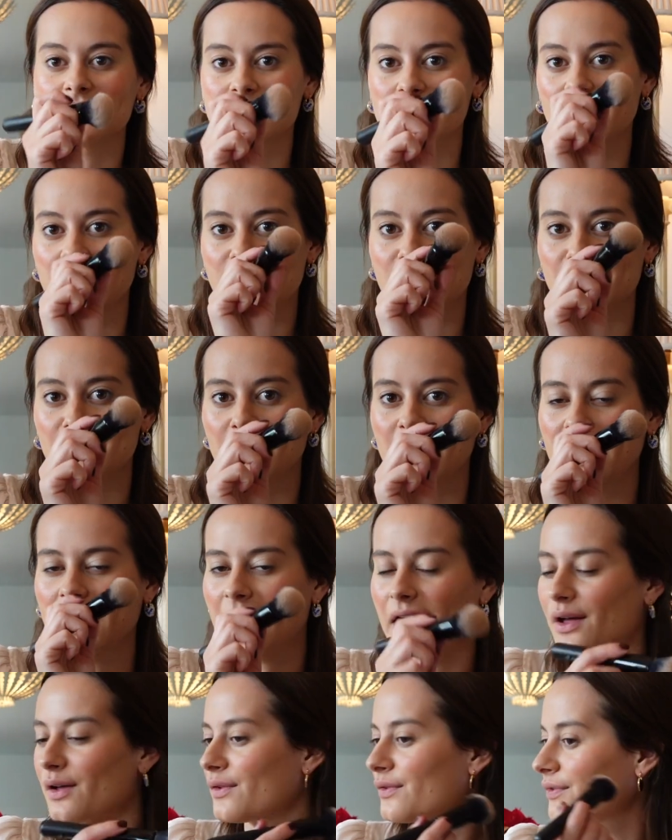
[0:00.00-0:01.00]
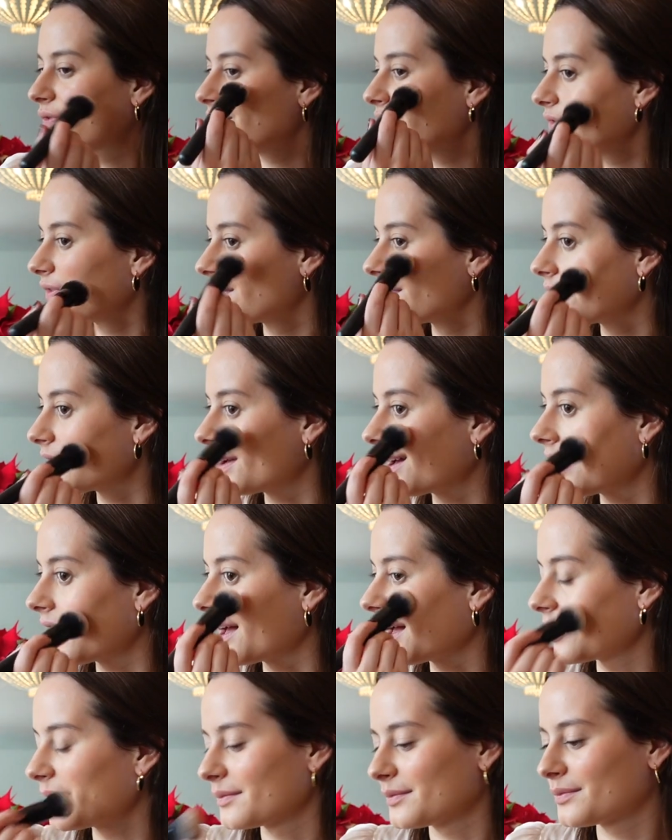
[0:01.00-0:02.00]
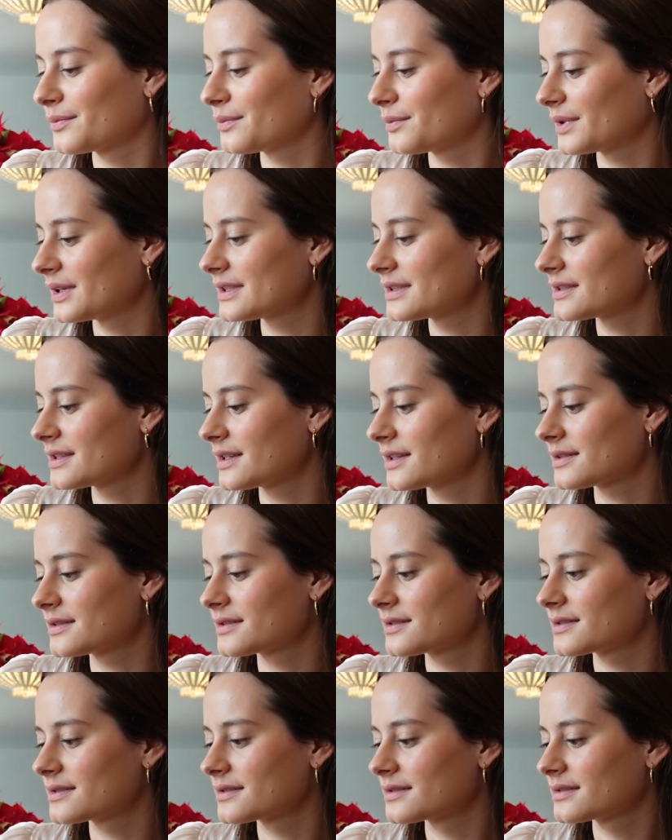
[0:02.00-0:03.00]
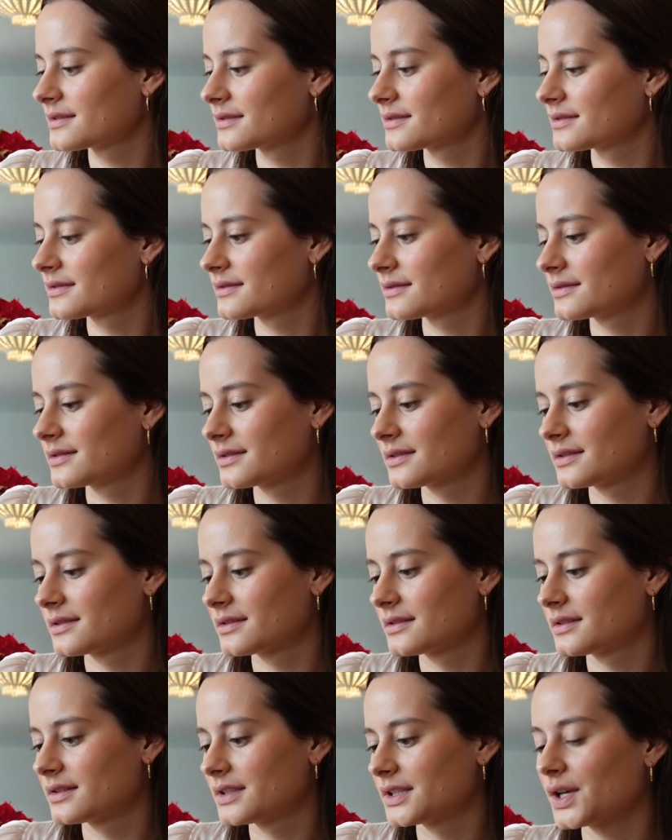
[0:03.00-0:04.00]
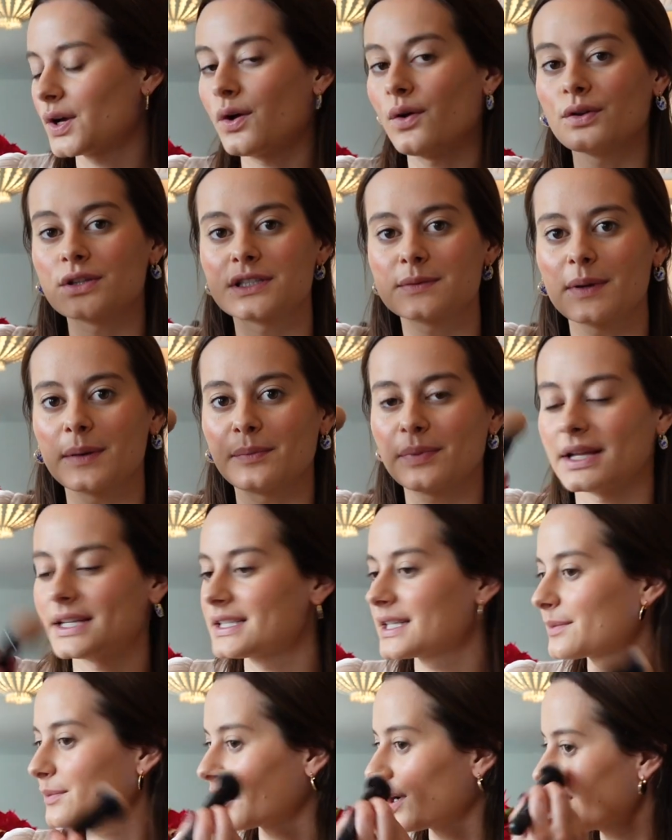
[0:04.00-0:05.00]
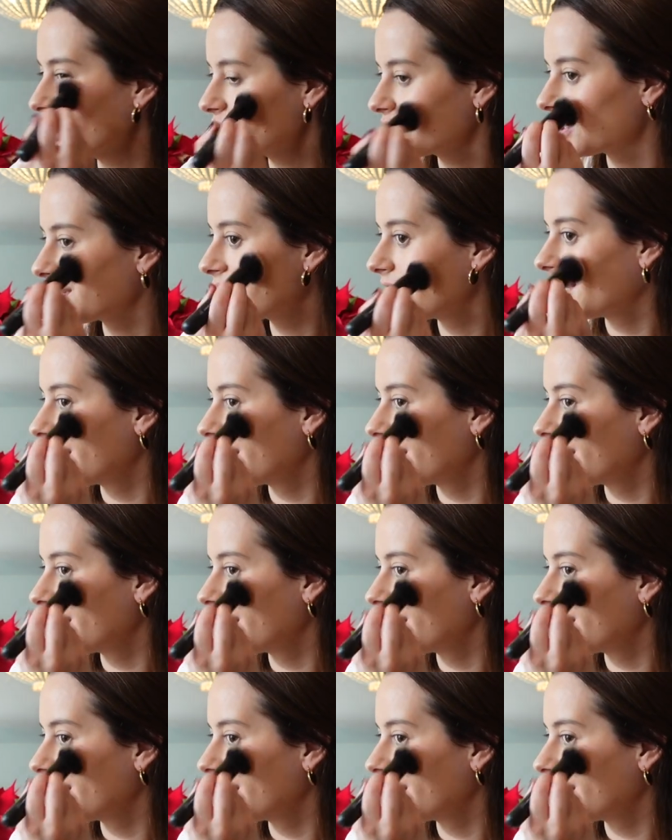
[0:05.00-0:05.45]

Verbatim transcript: take my e.l.f., um, what is this? Ultimate Blending Brush,